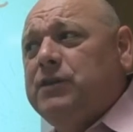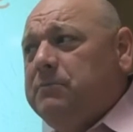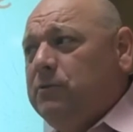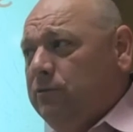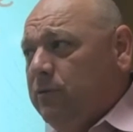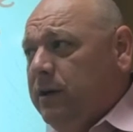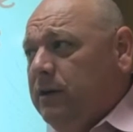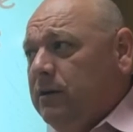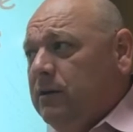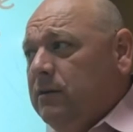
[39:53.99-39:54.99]
chapter 3
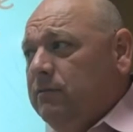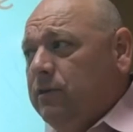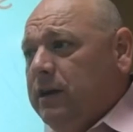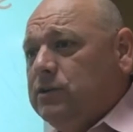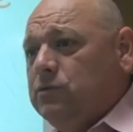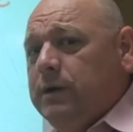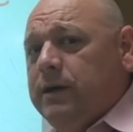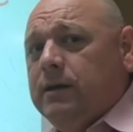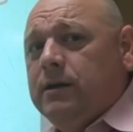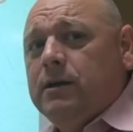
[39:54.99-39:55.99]
for next week,